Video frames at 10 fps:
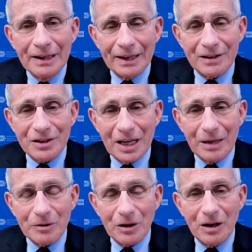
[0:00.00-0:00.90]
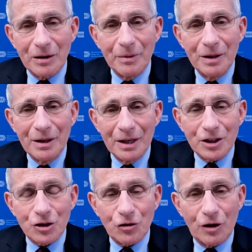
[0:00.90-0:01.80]
at the same time
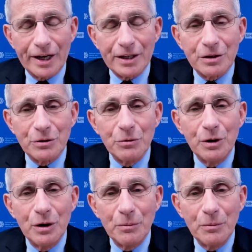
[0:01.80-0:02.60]
as trying to